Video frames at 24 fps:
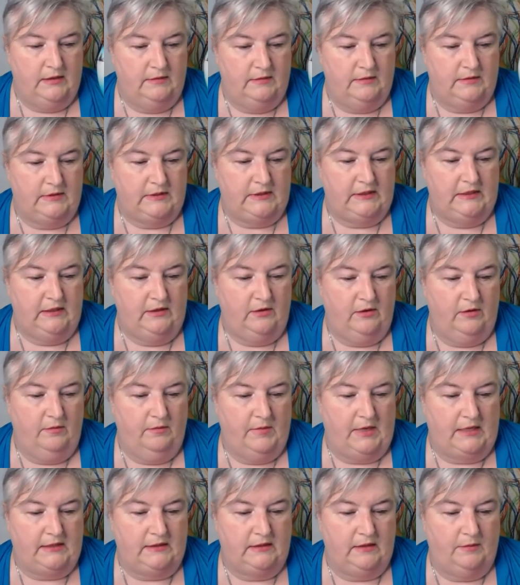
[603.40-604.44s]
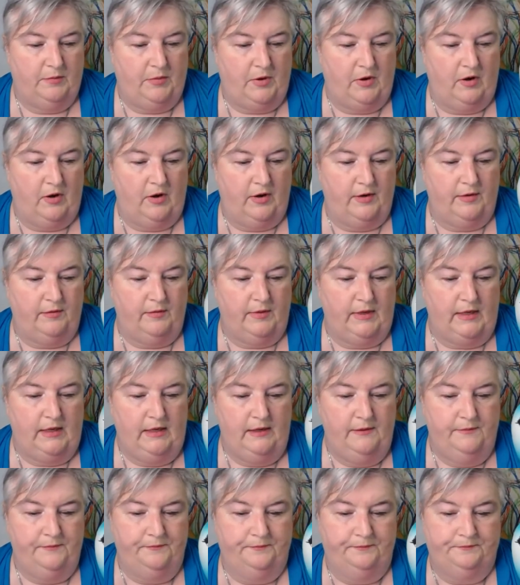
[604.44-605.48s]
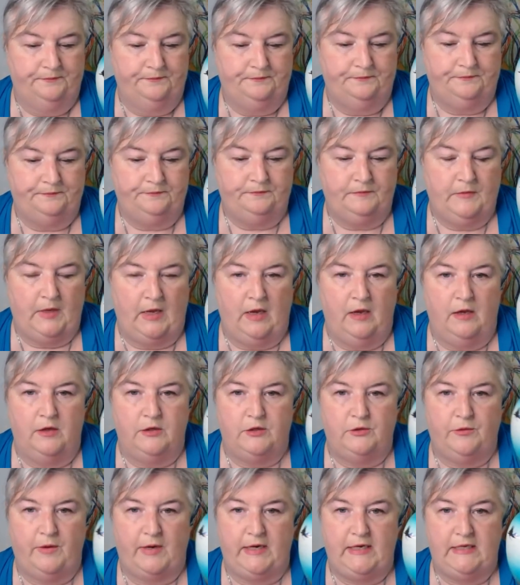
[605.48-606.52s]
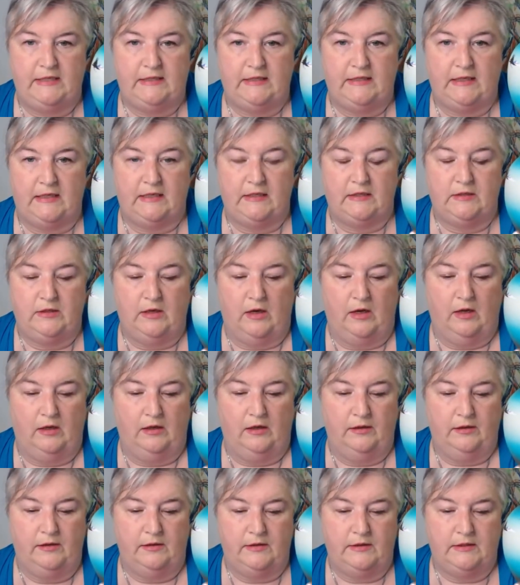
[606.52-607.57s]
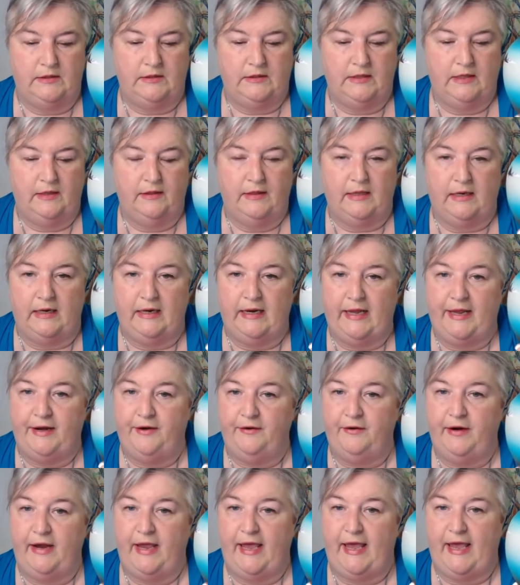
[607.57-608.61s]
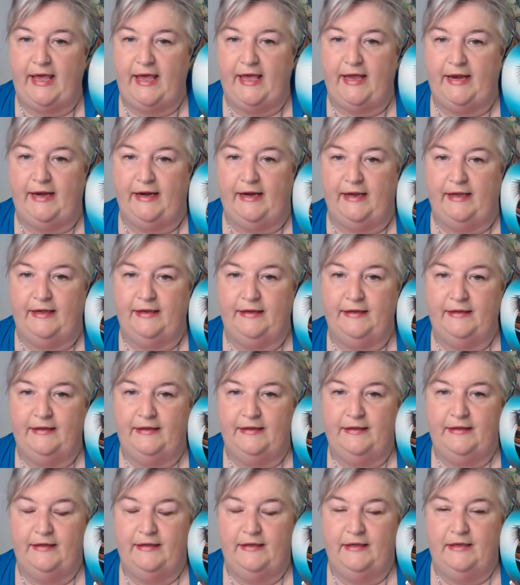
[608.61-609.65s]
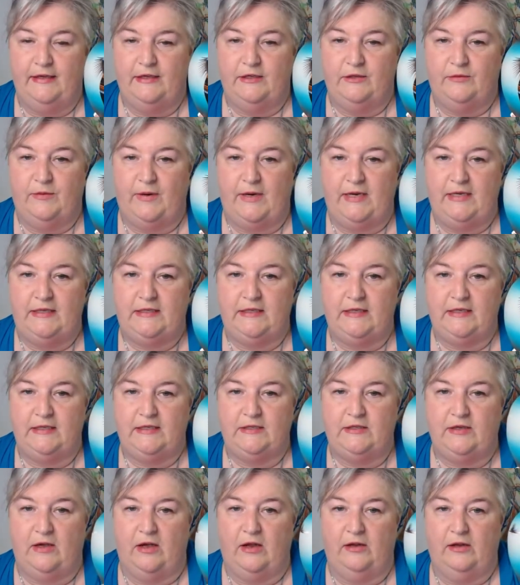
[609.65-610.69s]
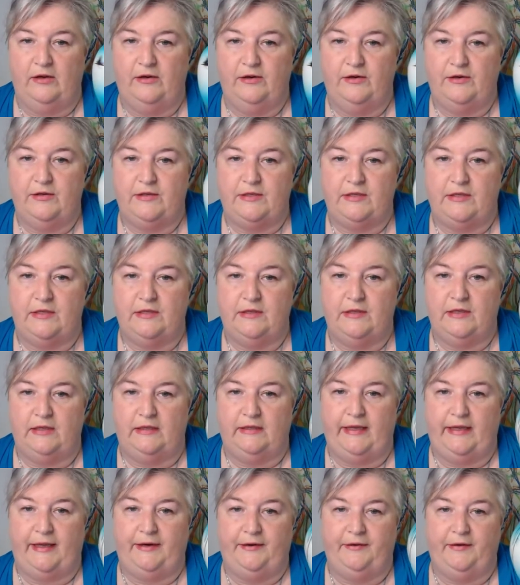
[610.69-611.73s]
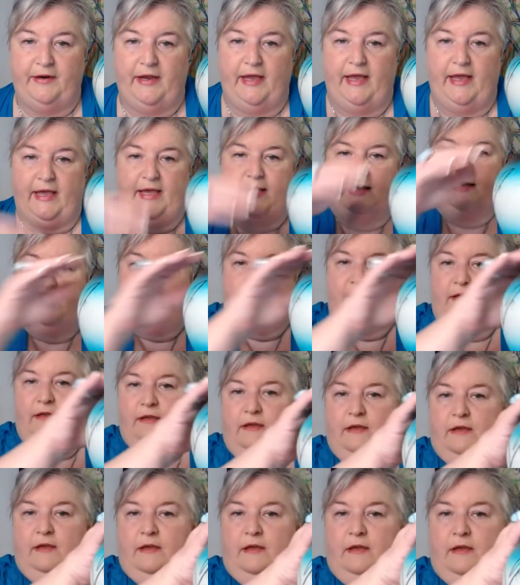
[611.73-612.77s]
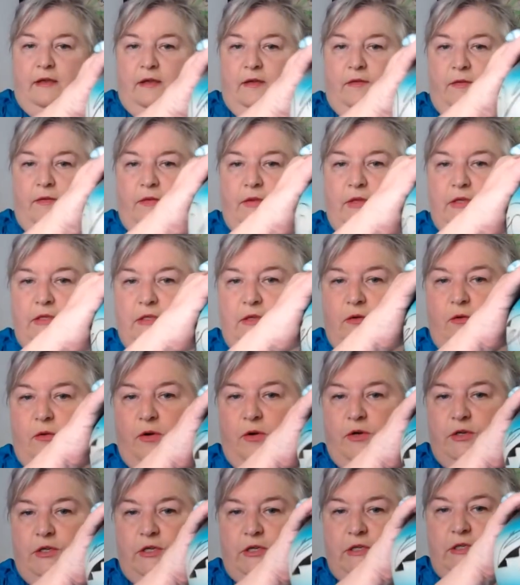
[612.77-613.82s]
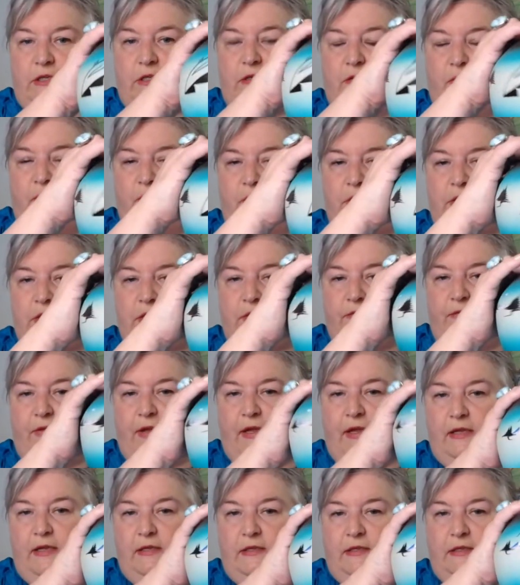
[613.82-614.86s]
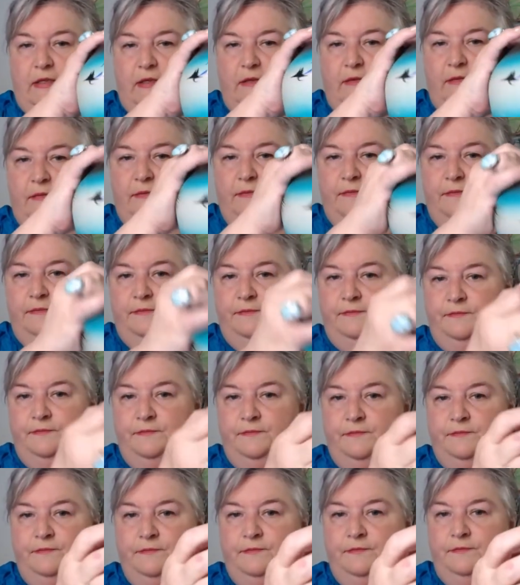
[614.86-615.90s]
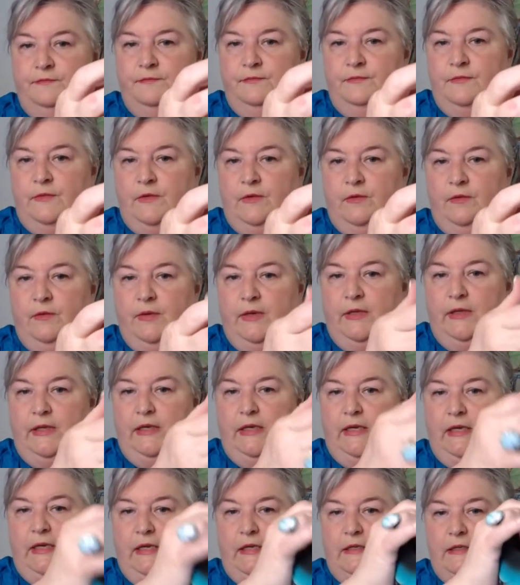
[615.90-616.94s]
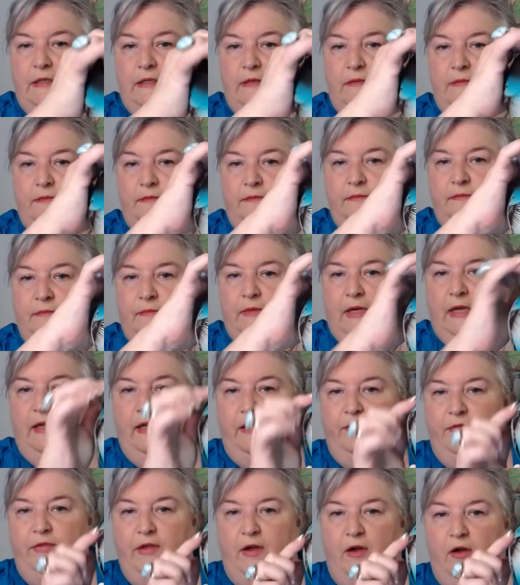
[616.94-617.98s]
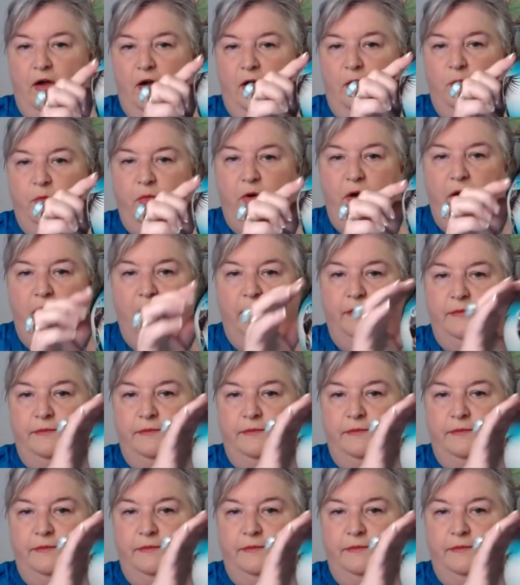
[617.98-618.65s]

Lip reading: Cedar Mesa pottery. $26, the letter N. $26, the letter N for this gorgeous, gorgeous vase. Really neat. I love the ombre.